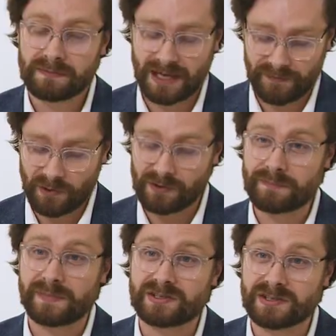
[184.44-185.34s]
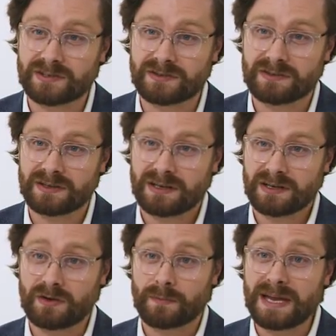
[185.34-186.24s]
If you're ambitious,
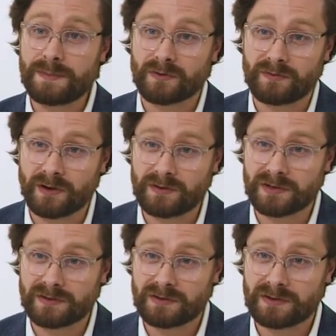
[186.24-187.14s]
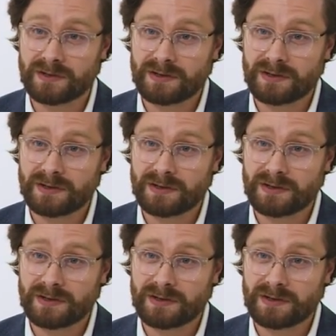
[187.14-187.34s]
you're people focused,